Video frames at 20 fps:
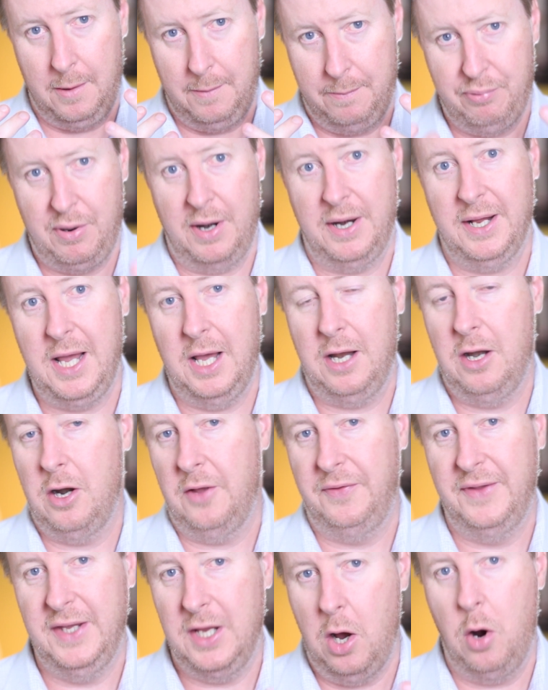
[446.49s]
predicated
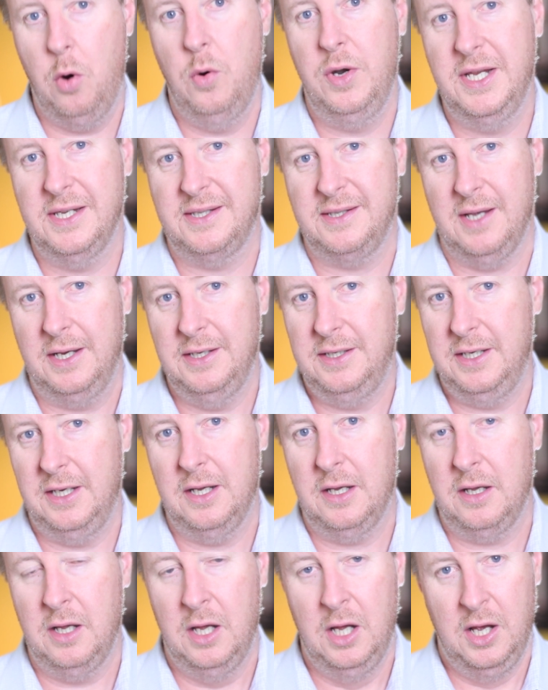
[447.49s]
on the odious
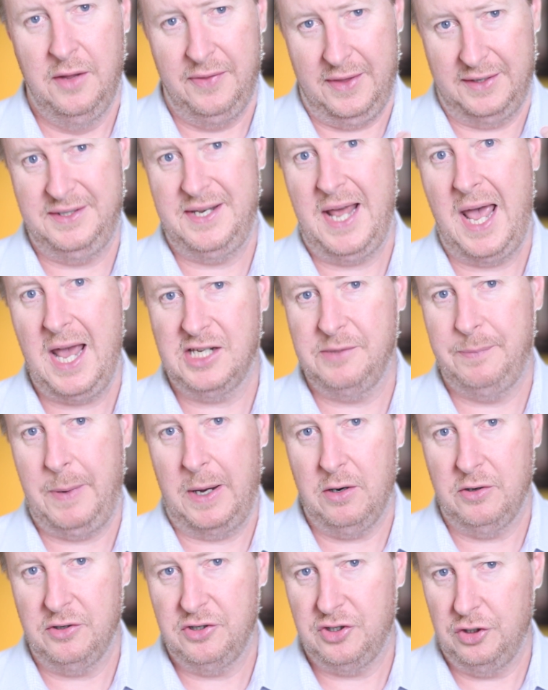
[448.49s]
idea that
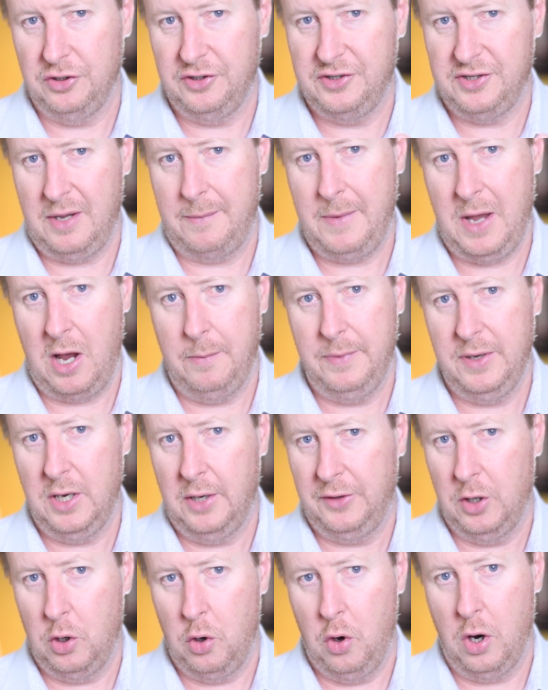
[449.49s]
taxpayers should somehow be
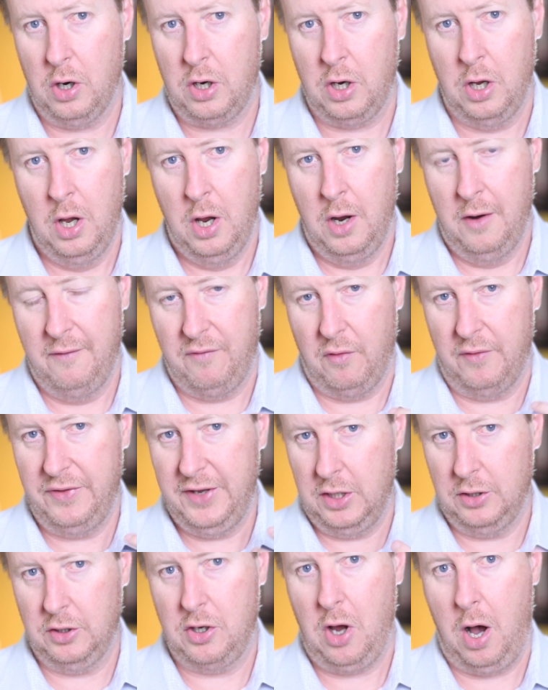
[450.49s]
on the hook for
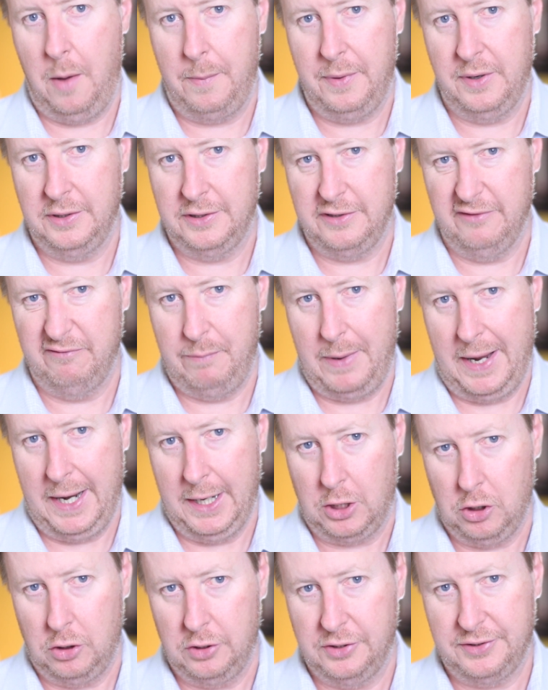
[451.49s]
the incompetence of
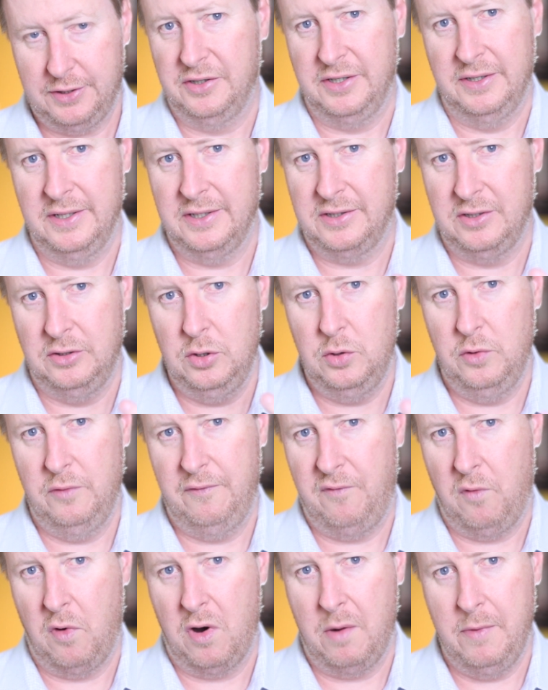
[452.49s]
bankers in this new
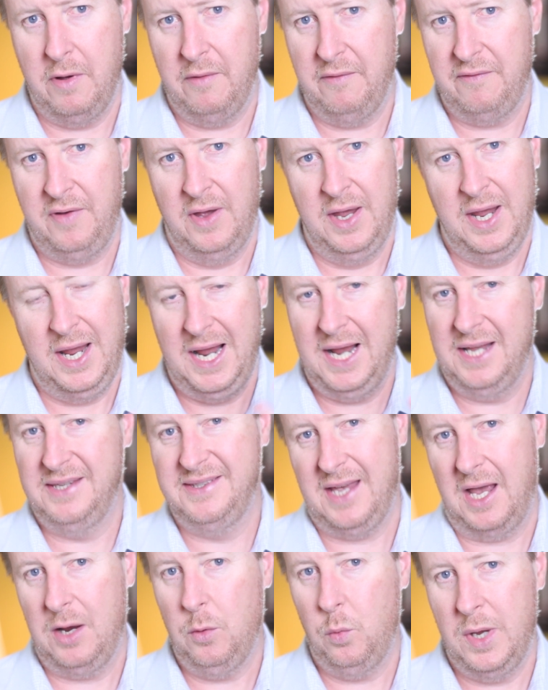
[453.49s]
form of
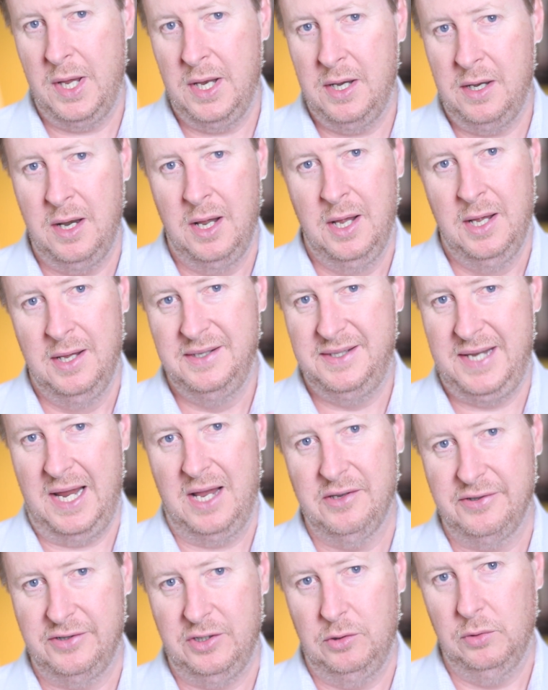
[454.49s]
heads I win,
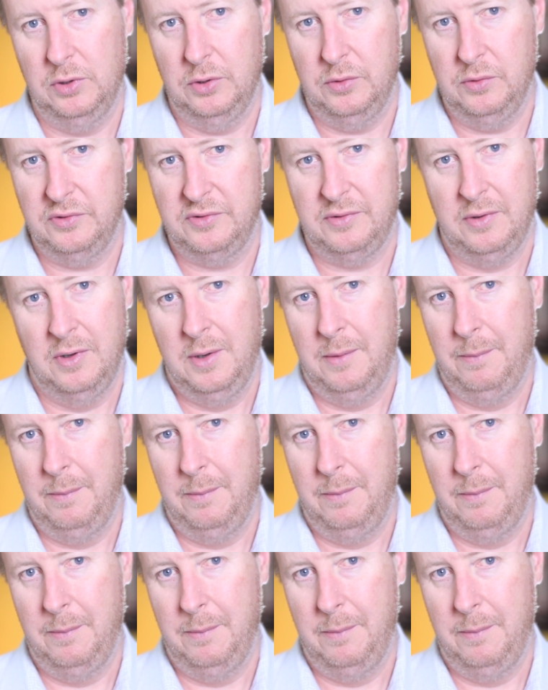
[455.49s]
tails you lose,